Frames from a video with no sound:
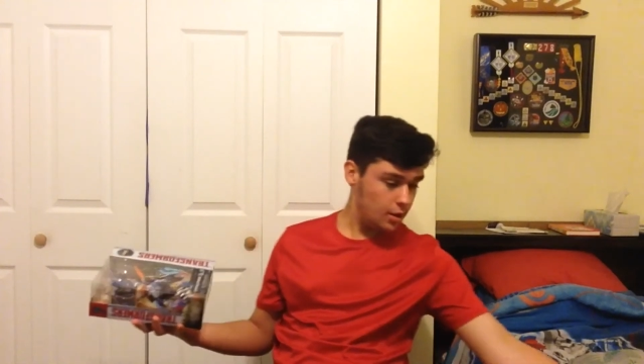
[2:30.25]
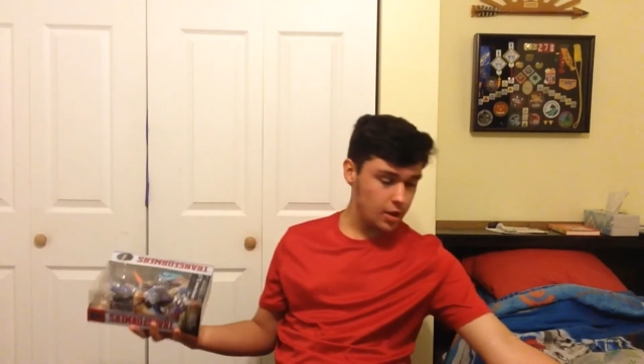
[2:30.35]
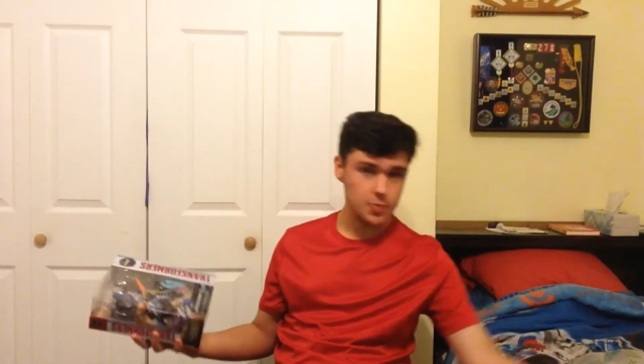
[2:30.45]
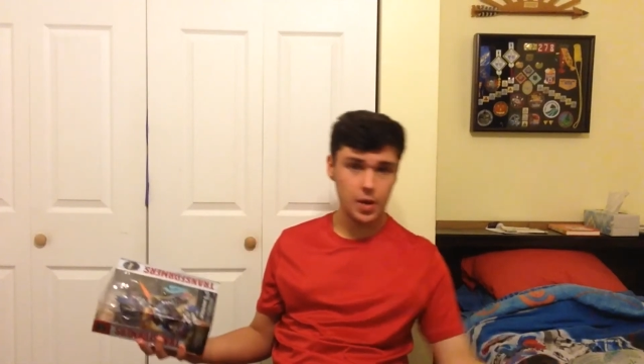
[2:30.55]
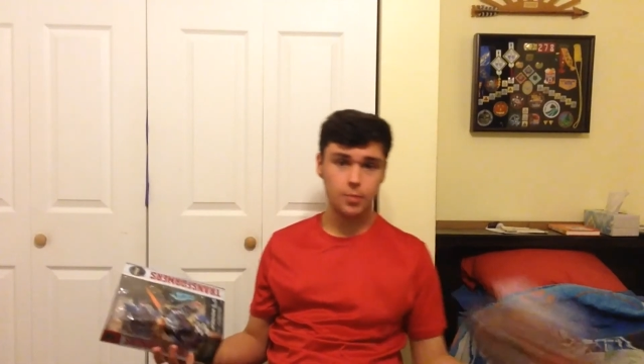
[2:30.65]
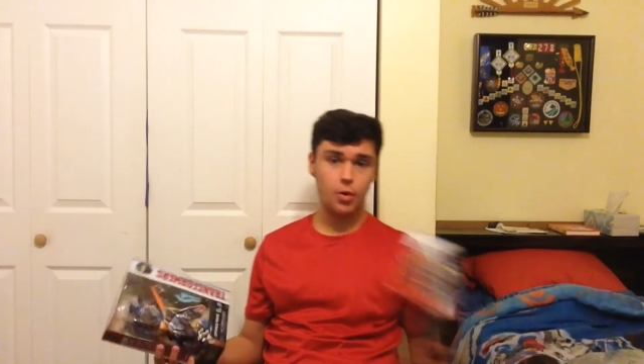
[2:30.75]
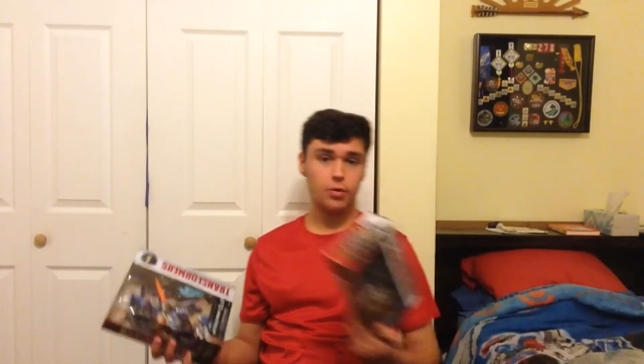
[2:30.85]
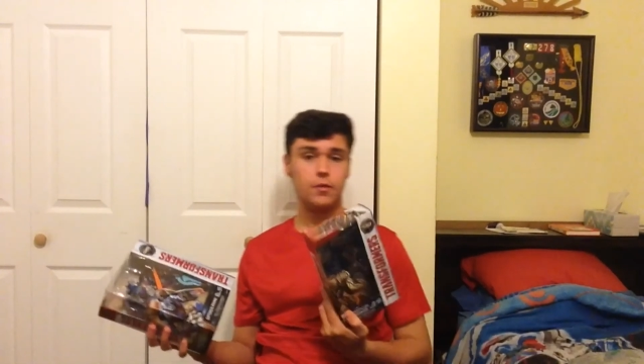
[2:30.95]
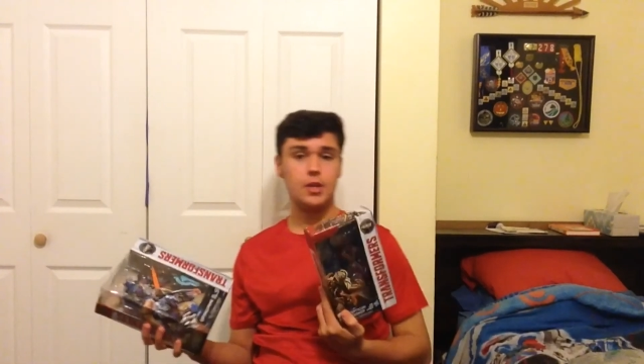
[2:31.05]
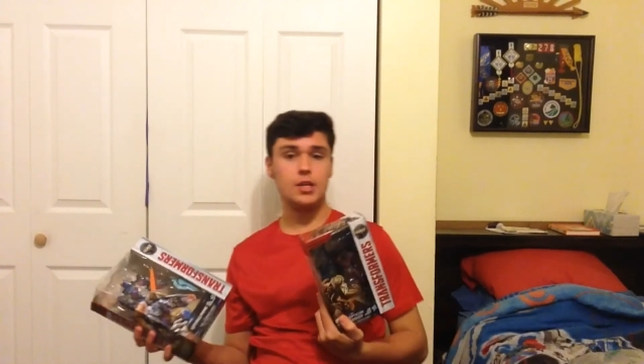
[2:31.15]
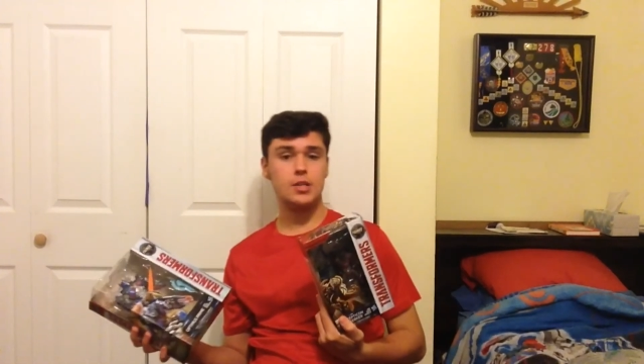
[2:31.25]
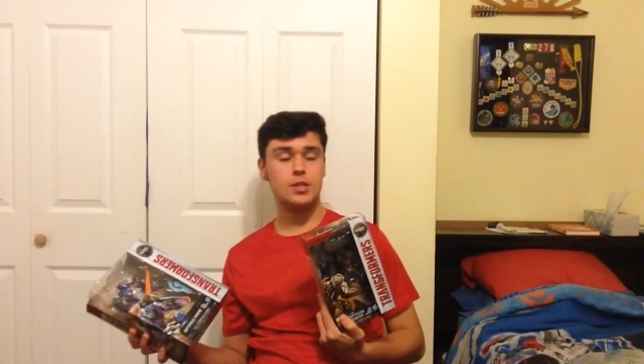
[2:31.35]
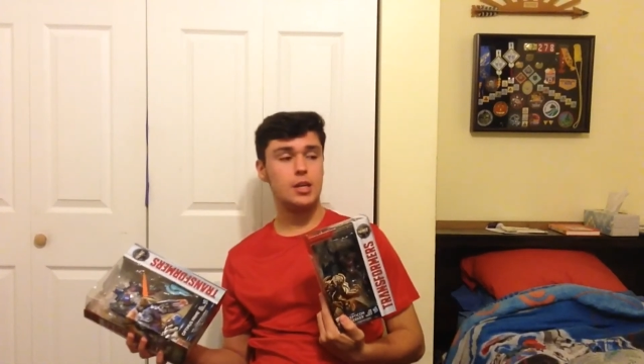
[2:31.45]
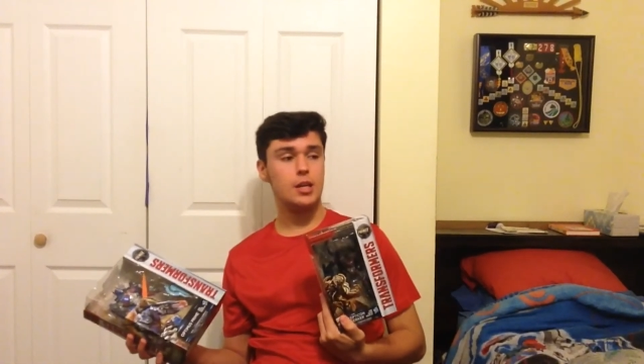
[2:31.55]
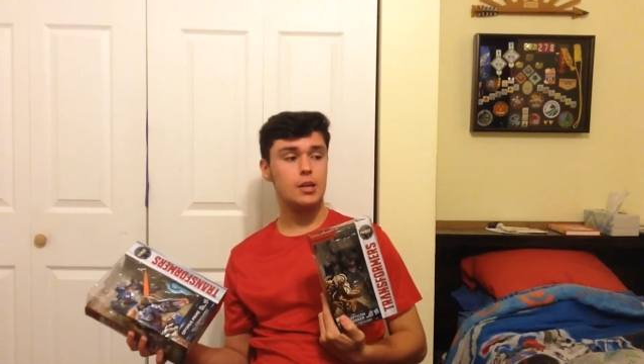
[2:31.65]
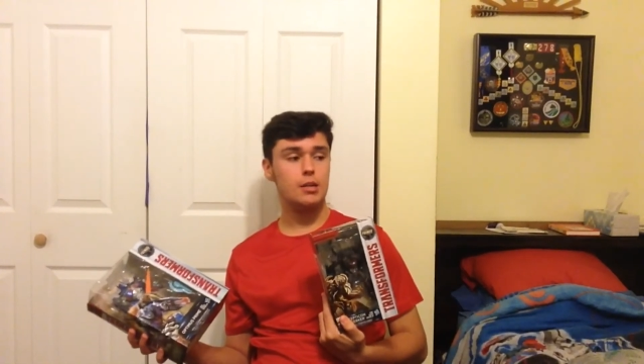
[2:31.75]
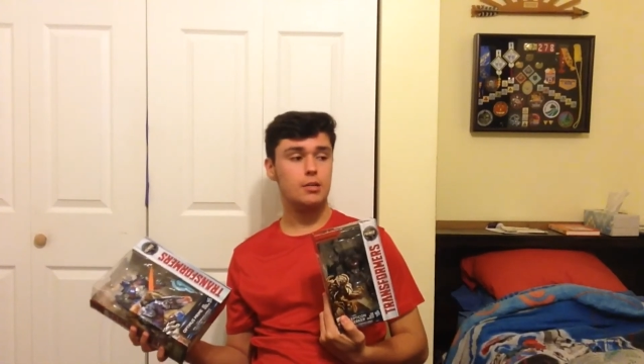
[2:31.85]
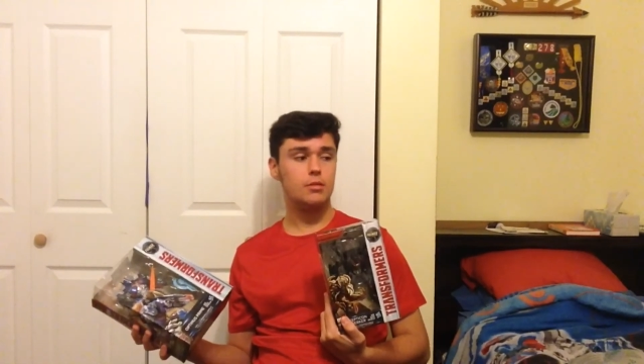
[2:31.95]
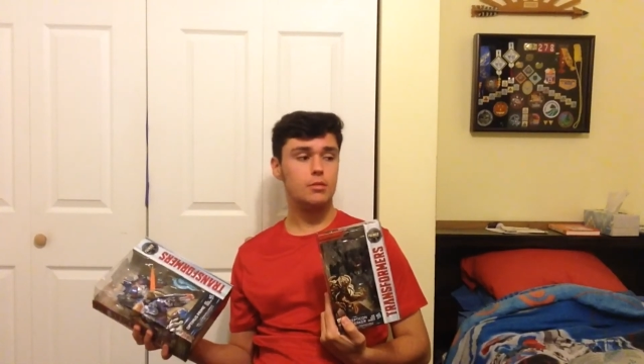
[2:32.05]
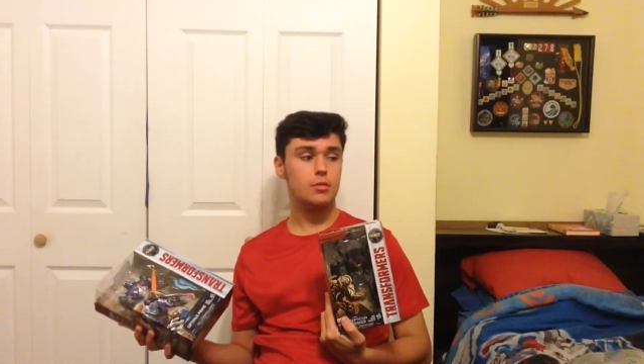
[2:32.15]
expect both of these in
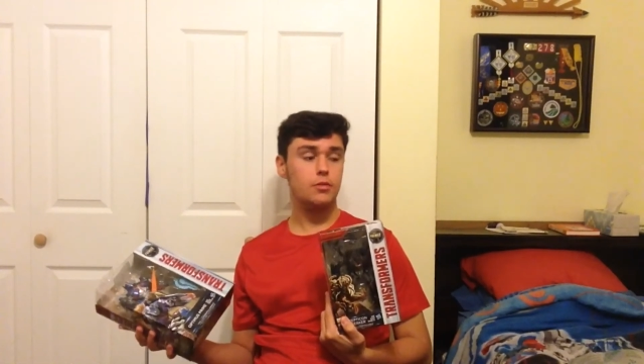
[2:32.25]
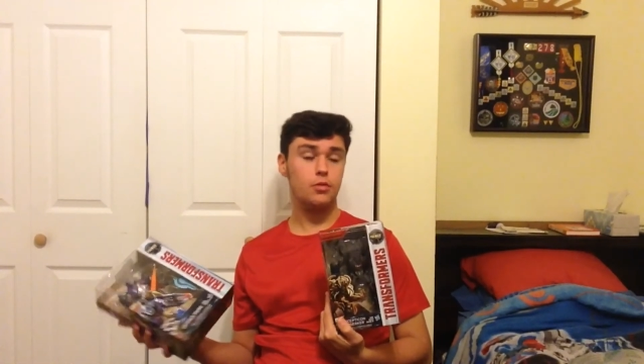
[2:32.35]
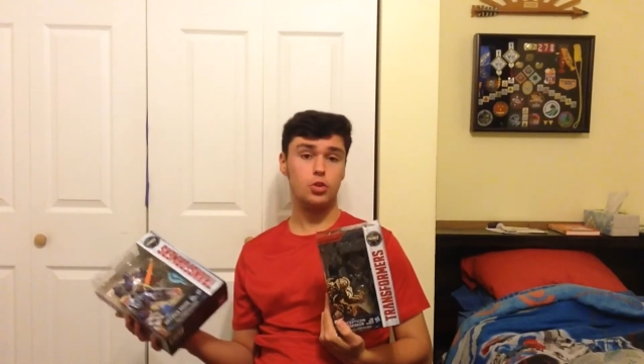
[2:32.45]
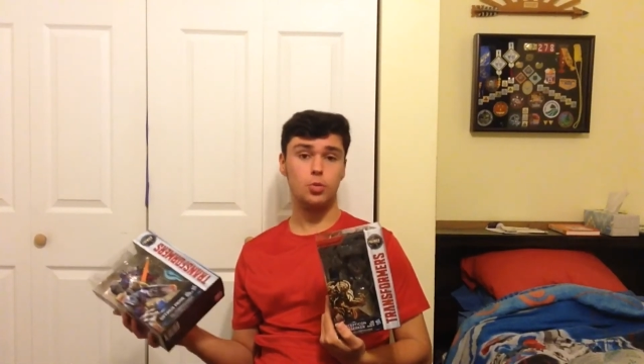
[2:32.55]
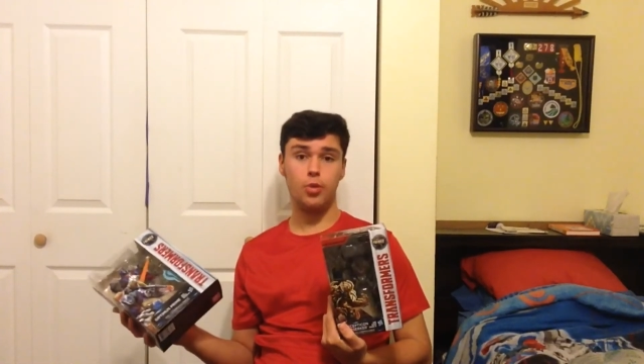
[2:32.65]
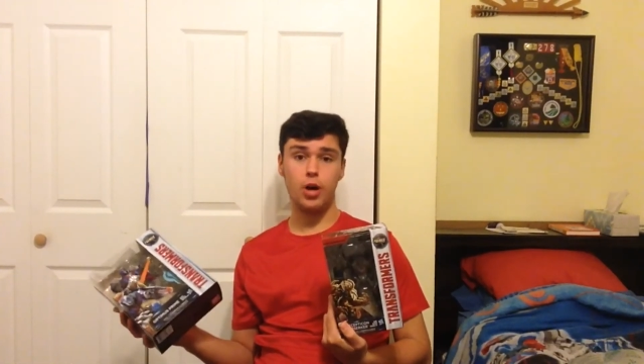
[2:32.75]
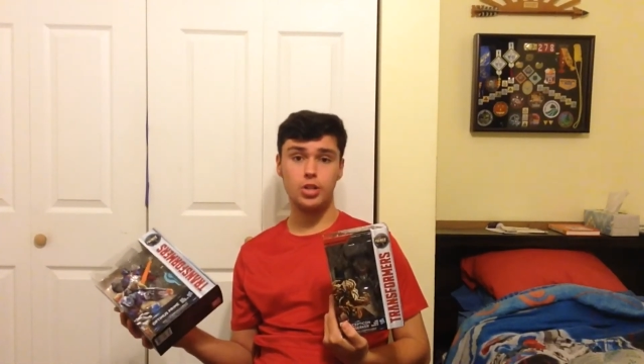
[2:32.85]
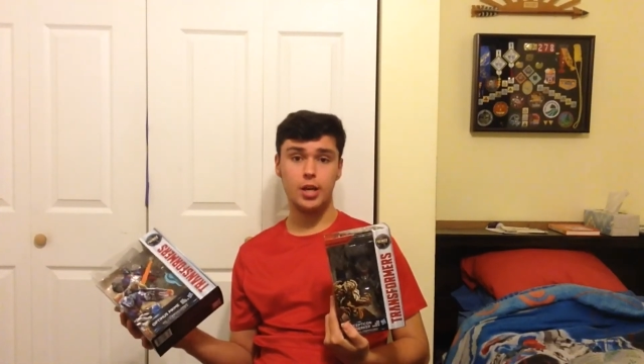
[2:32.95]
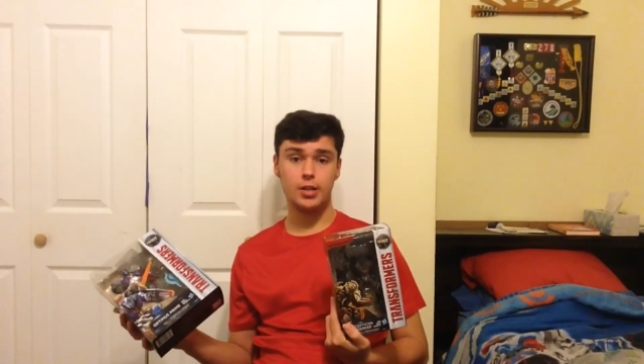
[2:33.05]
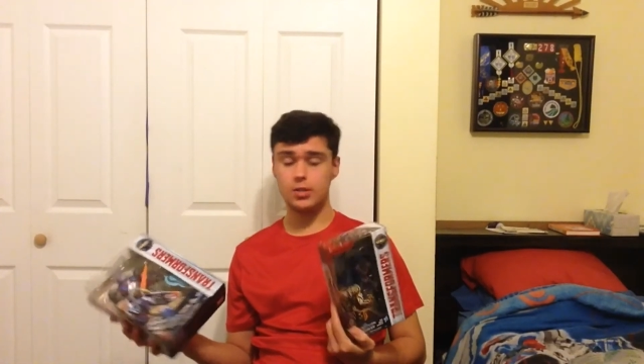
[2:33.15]
future projects.